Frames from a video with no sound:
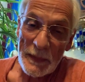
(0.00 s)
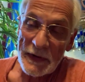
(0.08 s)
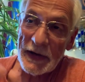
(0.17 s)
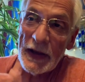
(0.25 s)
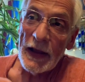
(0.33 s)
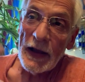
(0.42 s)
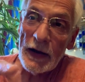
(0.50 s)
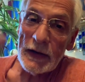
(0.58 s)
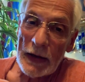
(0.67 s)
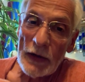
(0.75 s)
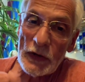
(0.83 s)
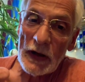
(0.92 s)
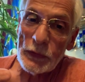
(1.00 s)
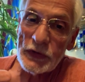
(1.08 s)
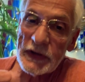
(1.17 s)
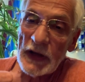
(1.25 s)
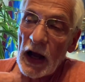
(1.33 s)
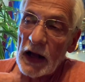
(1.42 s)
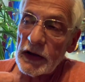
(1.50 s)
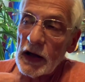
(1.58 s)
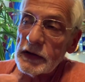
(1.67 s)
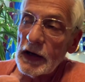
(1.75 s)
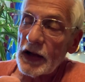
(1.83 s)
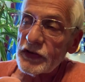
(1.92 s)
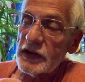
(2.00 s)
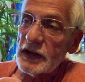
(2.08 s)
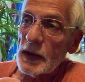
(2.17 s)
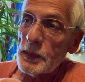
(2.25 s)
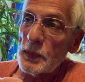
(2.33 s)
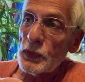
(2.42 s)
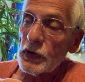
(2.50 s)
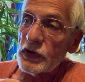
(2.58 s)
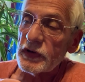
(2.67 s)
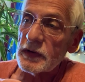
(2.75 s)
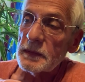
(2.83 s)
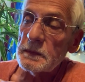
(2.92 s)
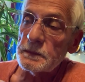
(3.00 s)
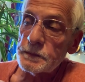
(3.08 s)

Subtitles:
and I was an artsy type of person.